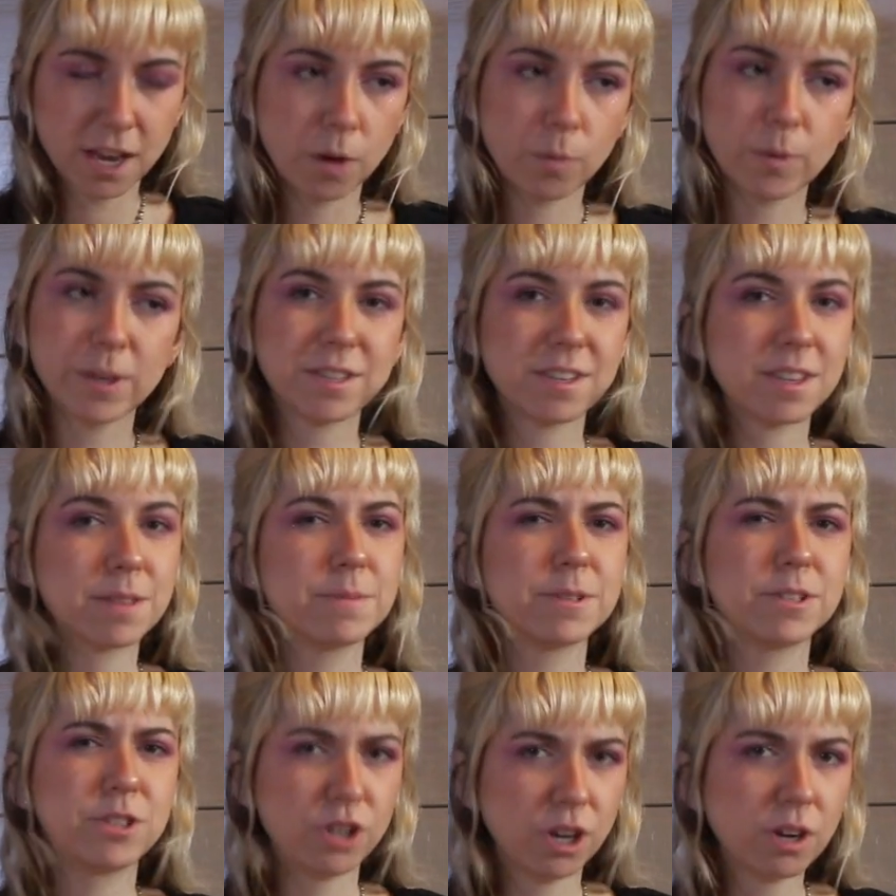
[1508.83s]
We see them
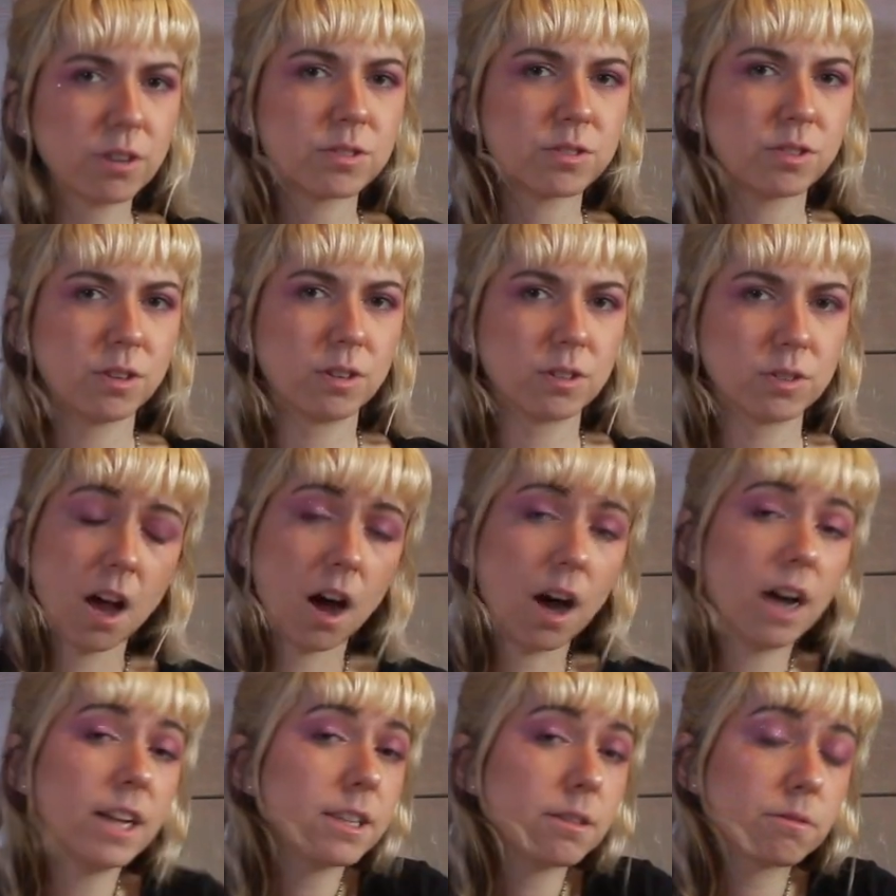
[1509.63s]
as joke songs.
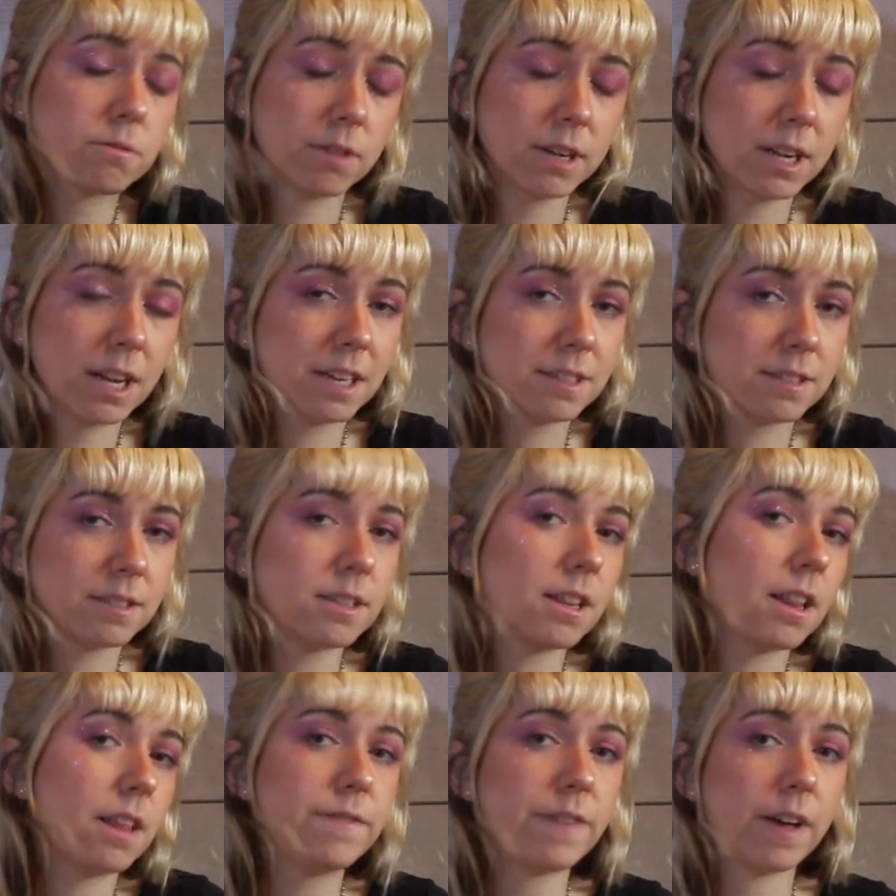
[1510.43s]
I didn't realise
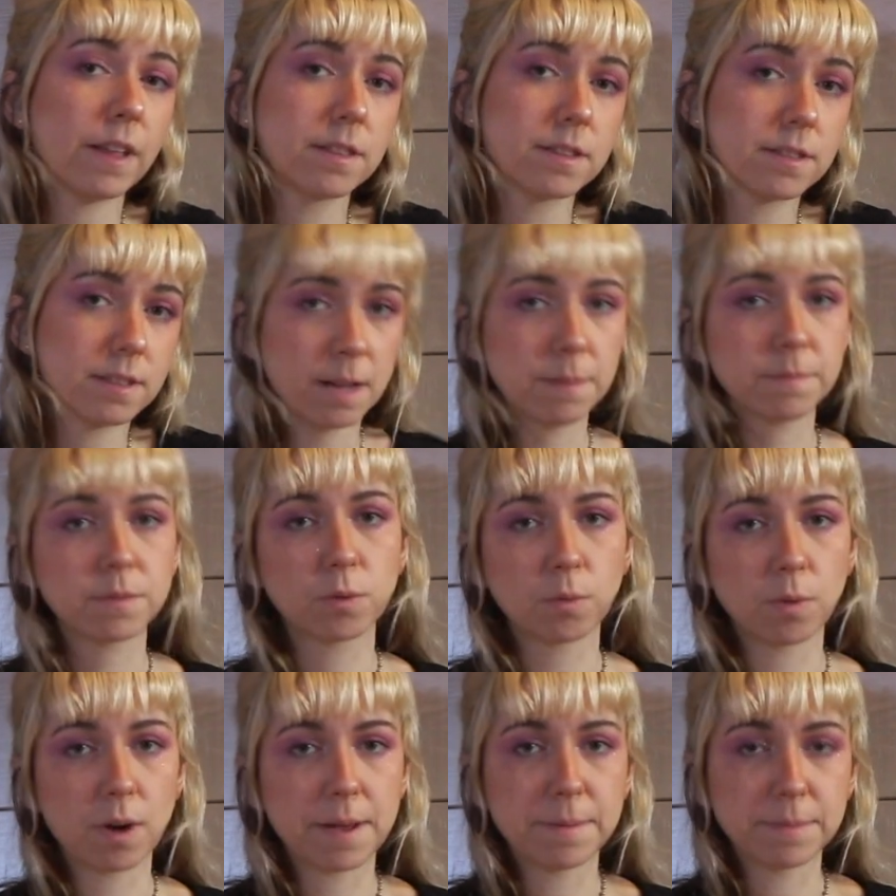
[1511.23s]
until I found the stem to
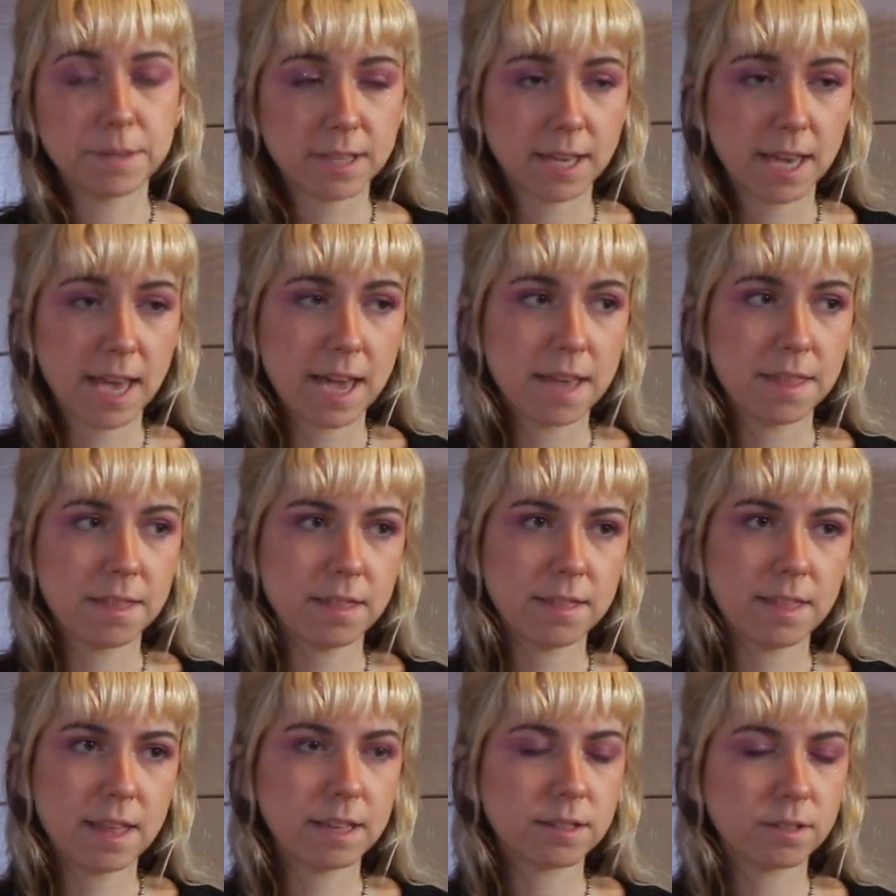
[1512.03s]
YMCA
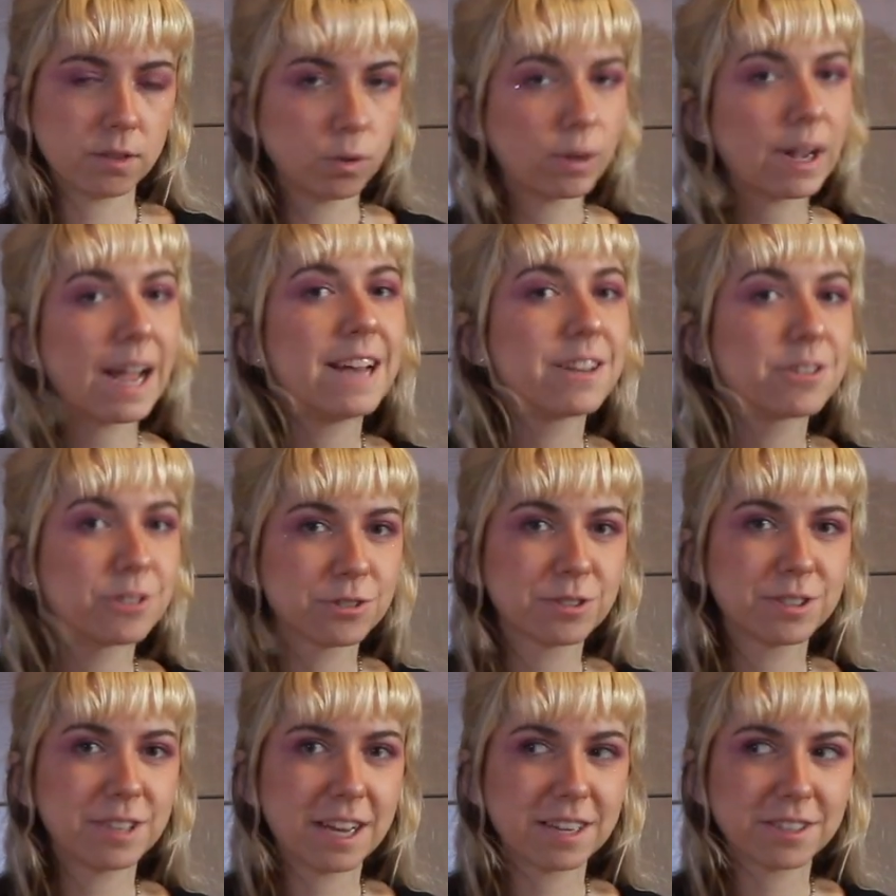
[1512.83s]
that there's an
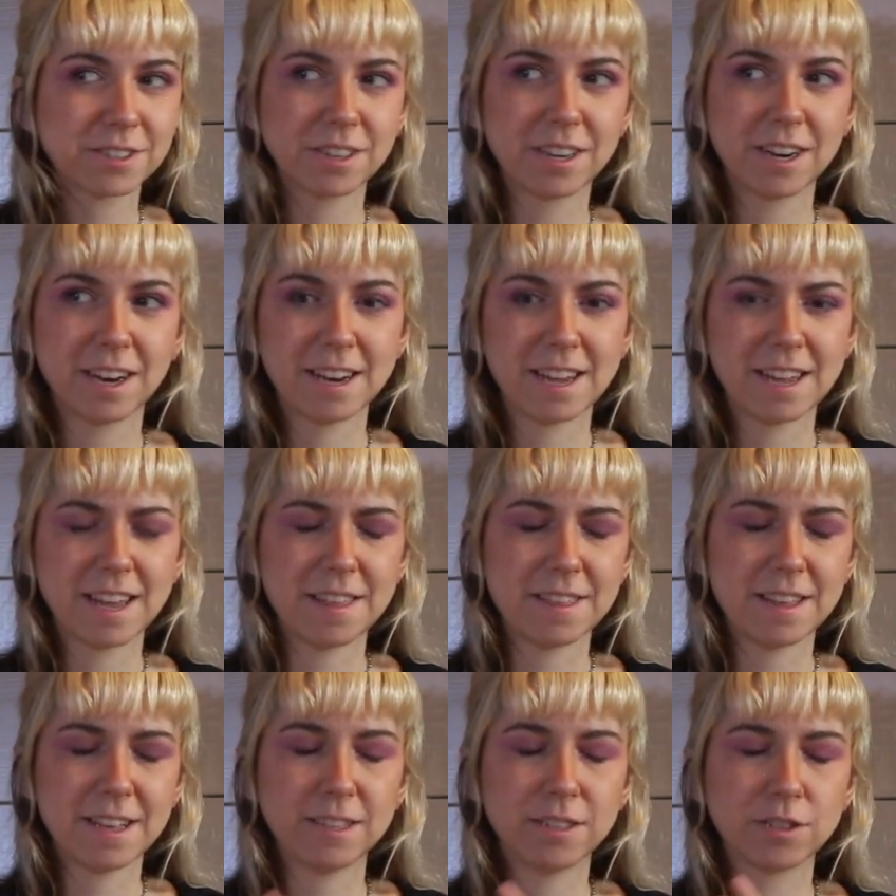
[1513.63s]
orchestral section in it,
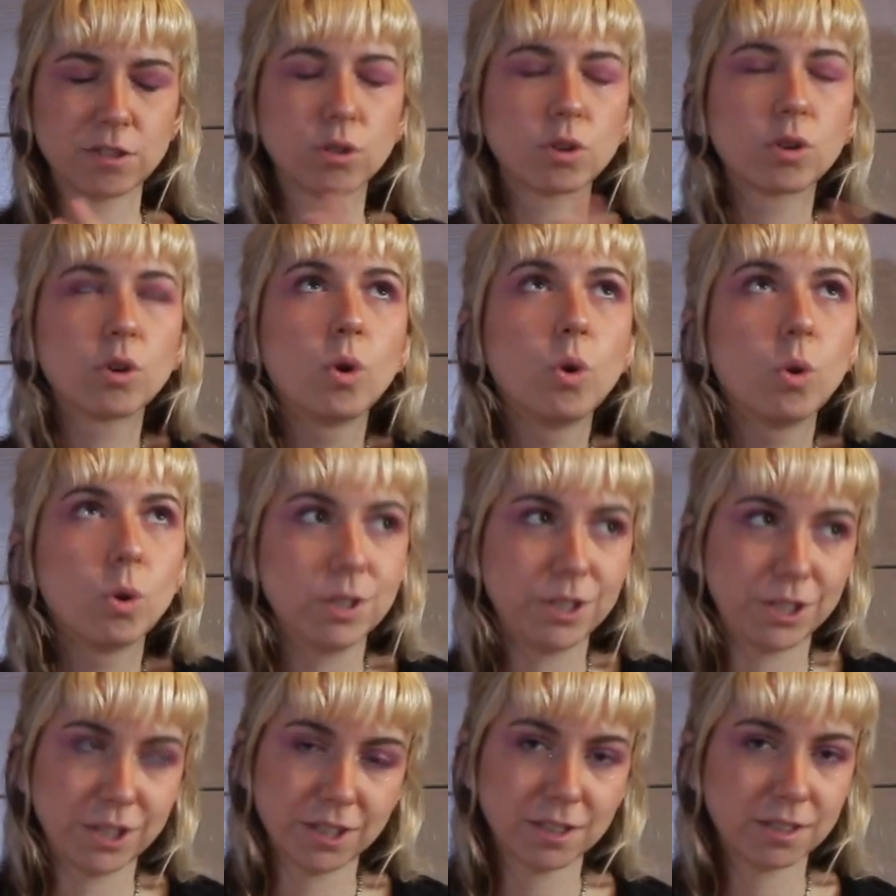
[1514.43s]
and it is
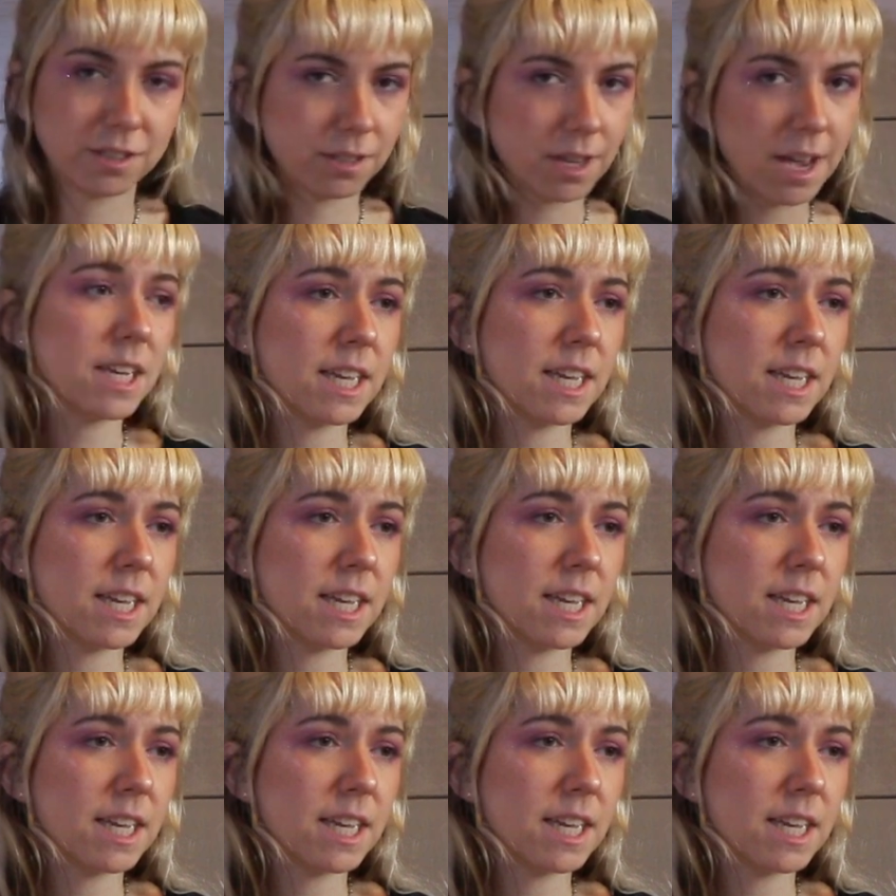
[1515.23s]
gorgeous.